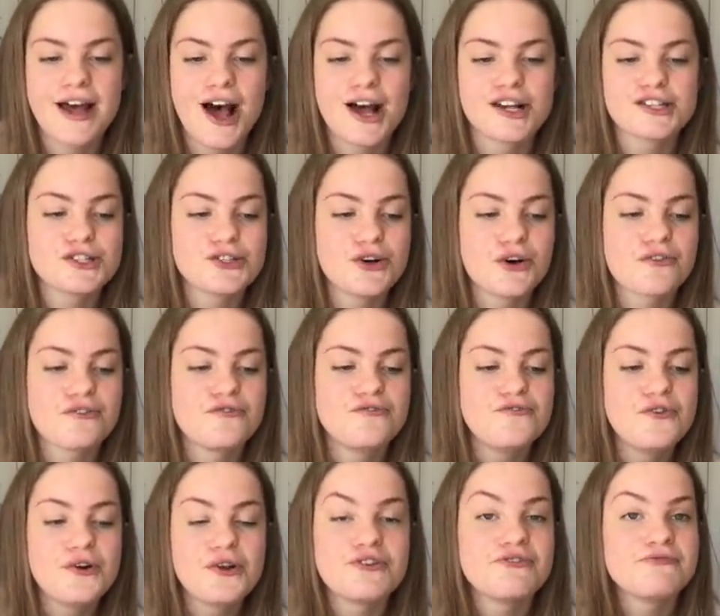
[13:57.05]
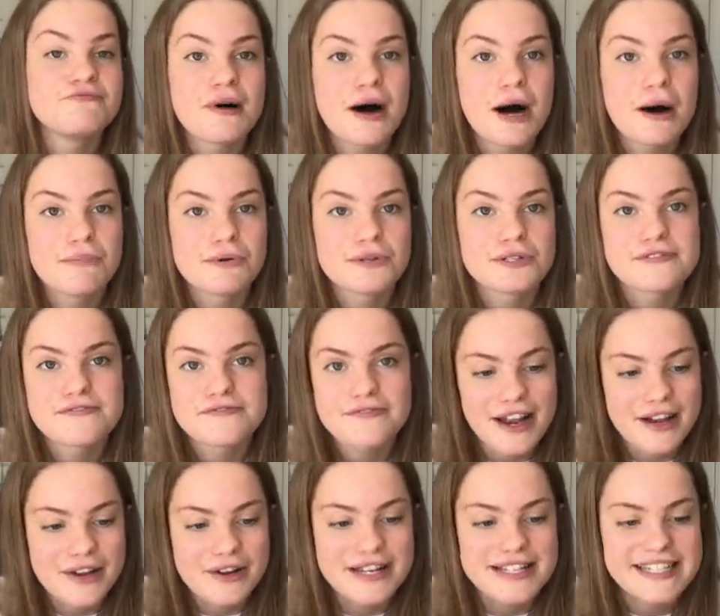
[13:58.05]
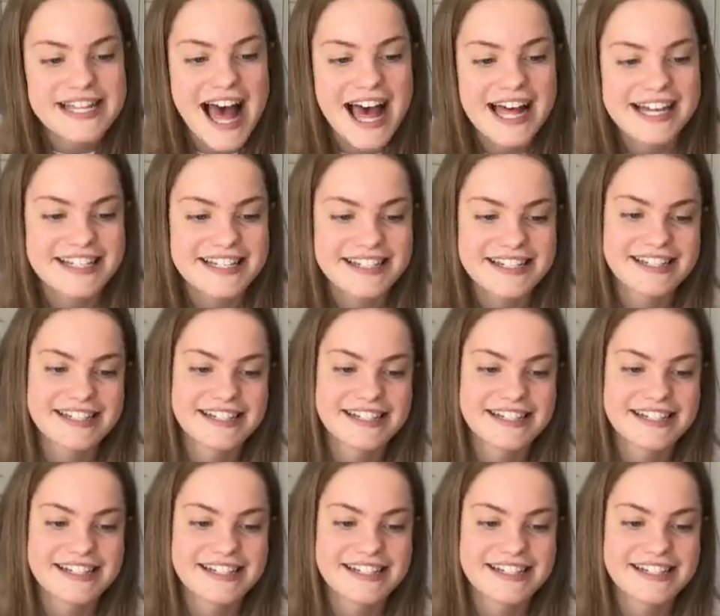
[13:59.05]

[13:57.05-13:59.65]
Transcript: a sock full of marbles fell on his head.